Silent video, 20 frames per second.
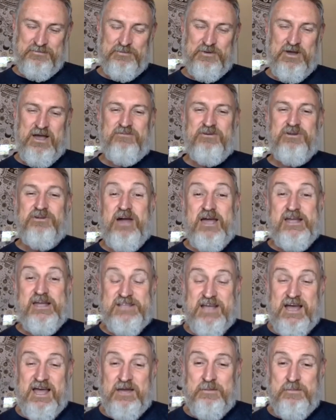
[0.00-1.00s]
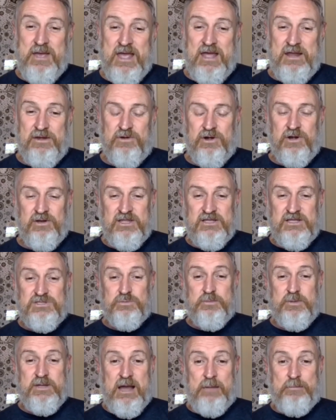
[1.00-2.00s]
Well, have a great day, Amanda. And this
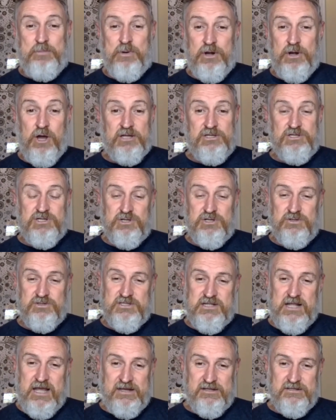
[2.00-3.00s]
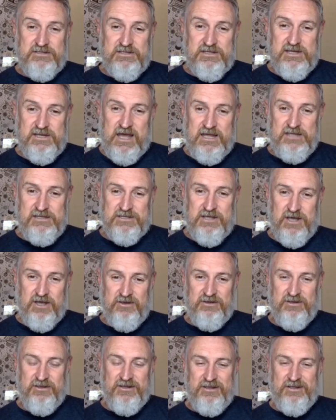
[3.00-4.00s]
will be up on iTunes later today. So
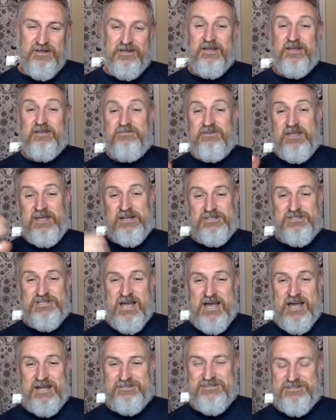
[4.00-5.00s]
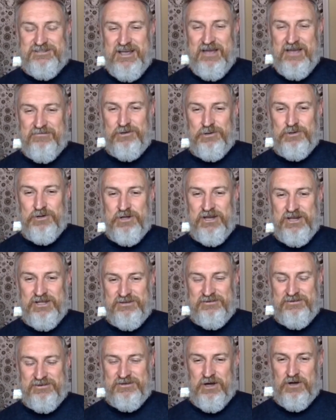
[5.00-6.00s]
if you get a chance, have a look at
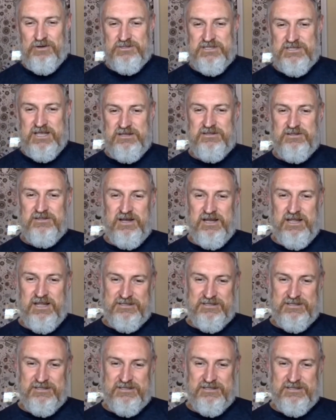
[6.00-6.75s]
it, and I'll send you the link.